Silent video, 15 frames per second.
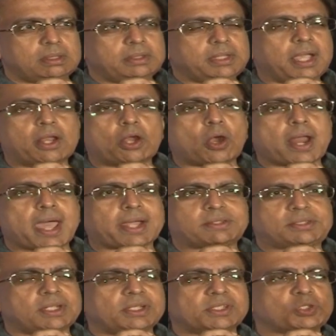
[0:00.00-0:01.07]
They are not
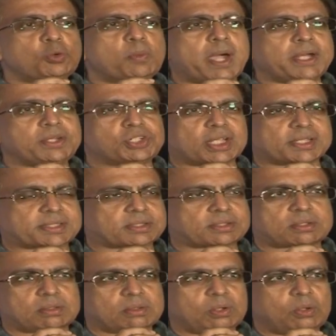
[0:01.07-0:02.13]
actors who might
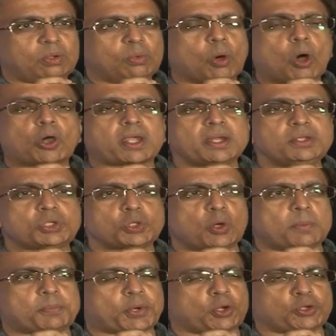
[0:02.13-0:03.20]
just walk into
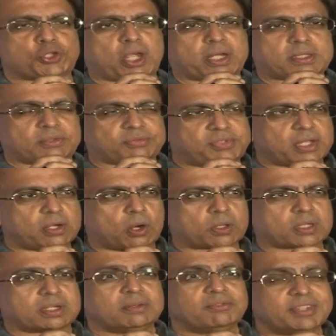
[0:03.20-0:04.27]
a project if they're
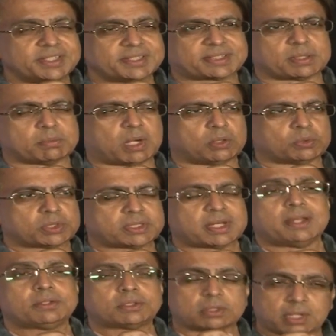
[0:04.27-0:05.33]
not convinced about it.
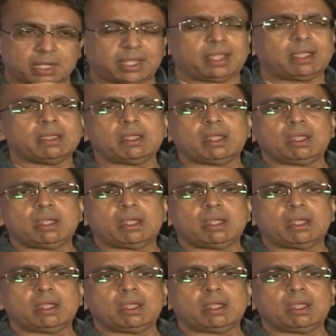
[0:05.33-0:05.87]
And today,